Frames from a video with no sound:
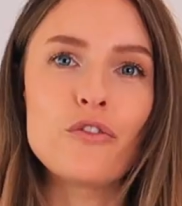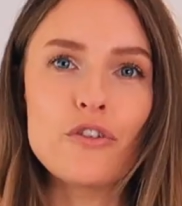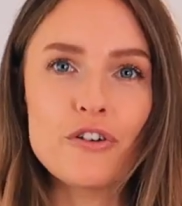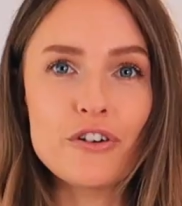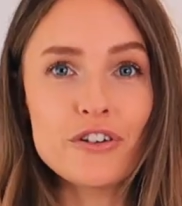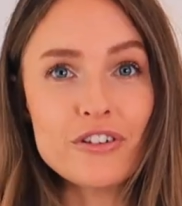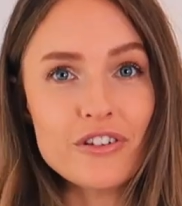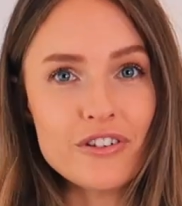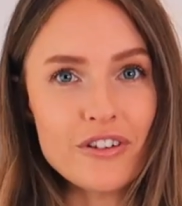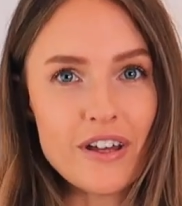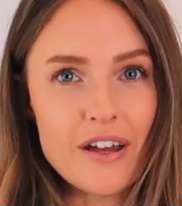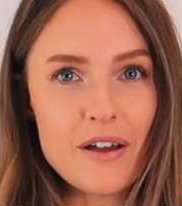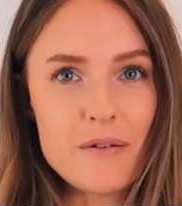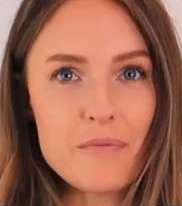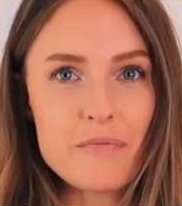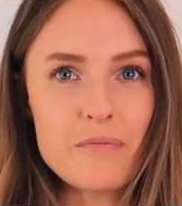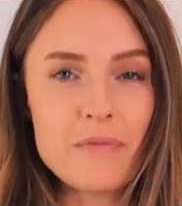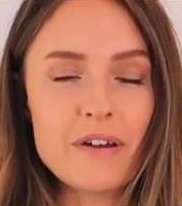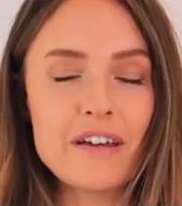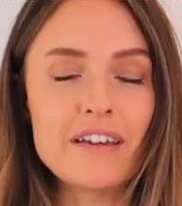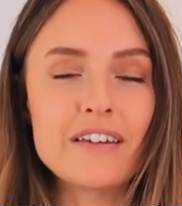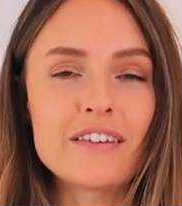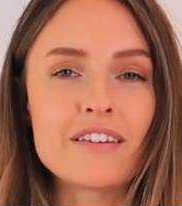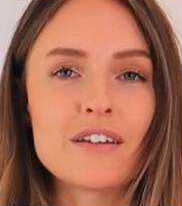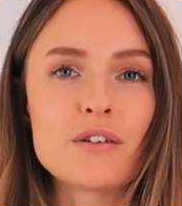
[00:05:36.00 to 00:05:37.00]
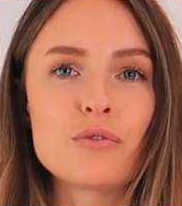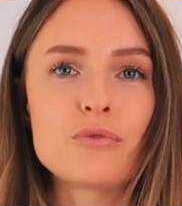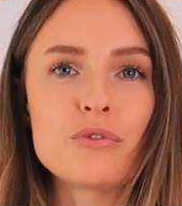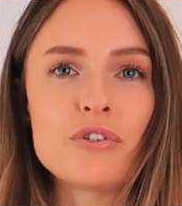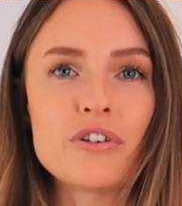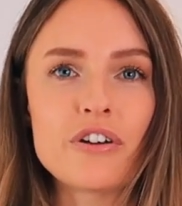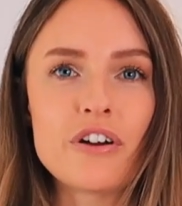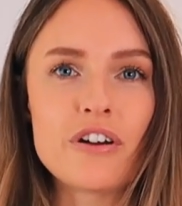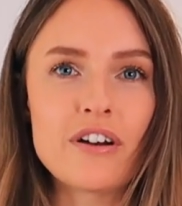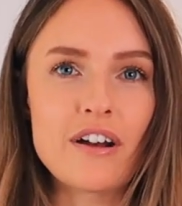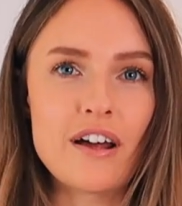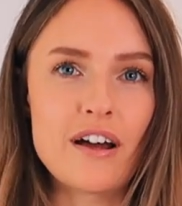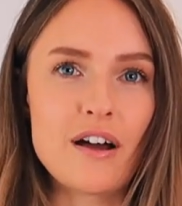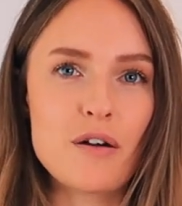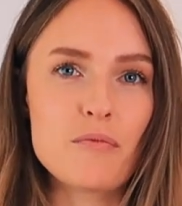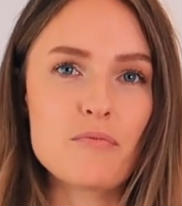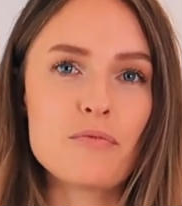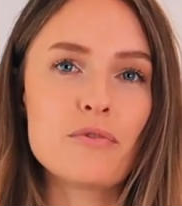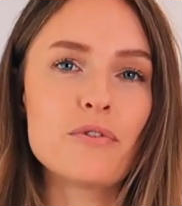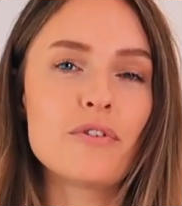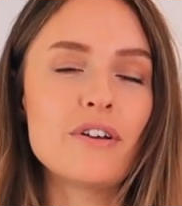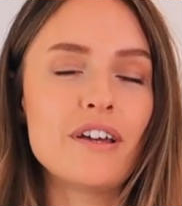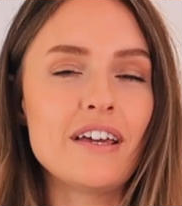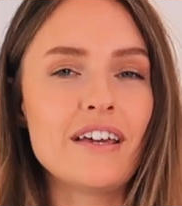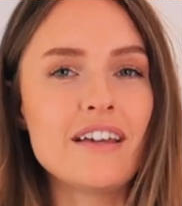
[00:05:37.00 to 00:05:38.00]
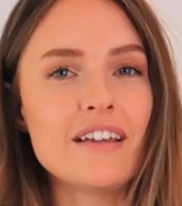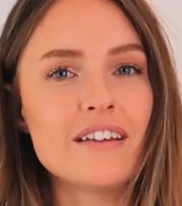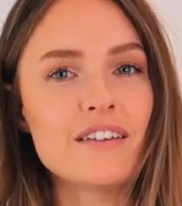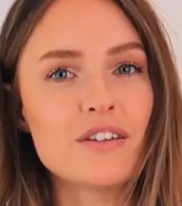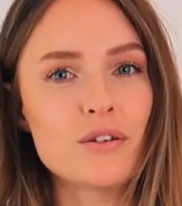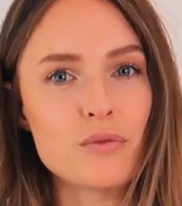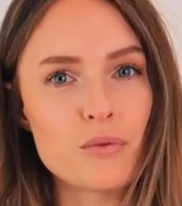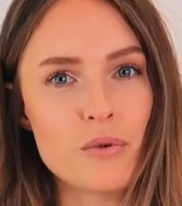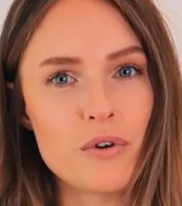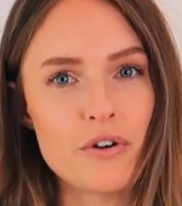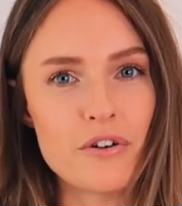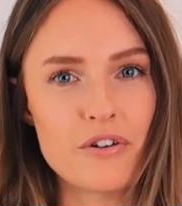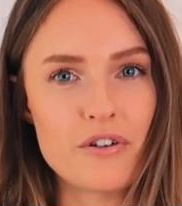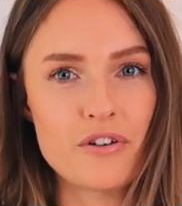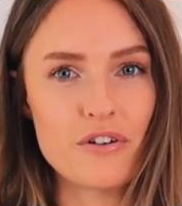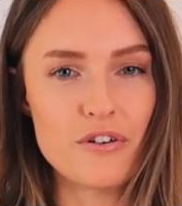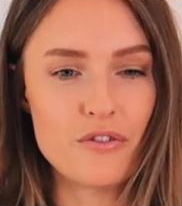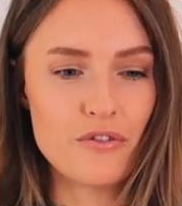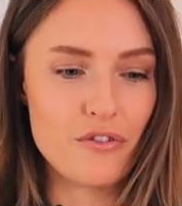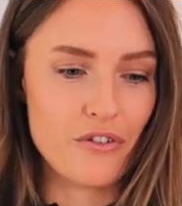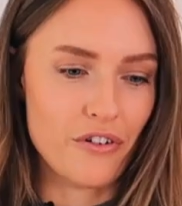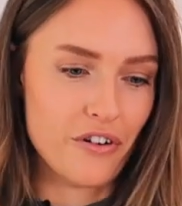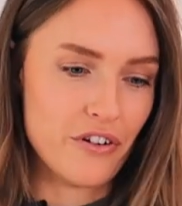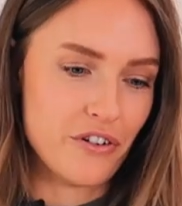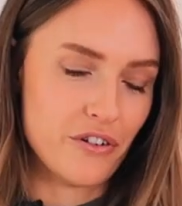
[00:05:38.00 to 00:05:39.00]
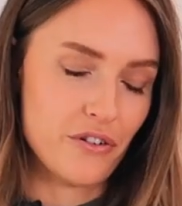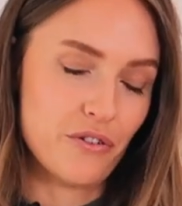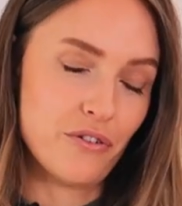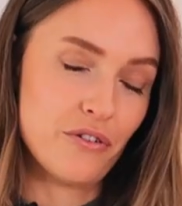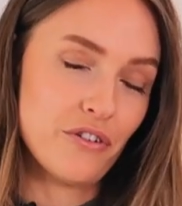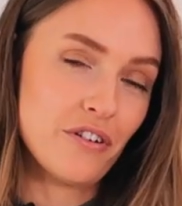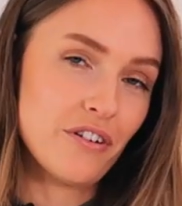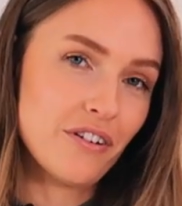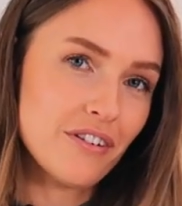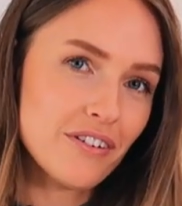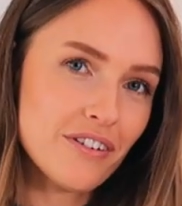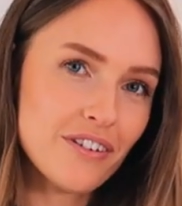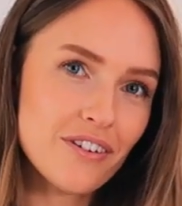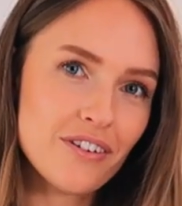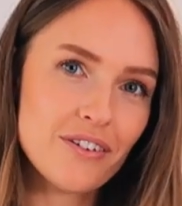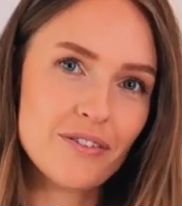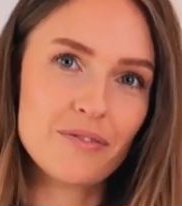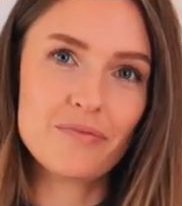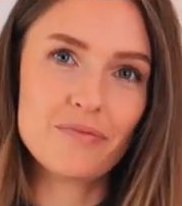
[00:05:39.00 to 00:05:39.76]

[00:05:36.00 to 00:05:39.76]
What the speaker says: First step is that we're gonna preheat the water for noodles.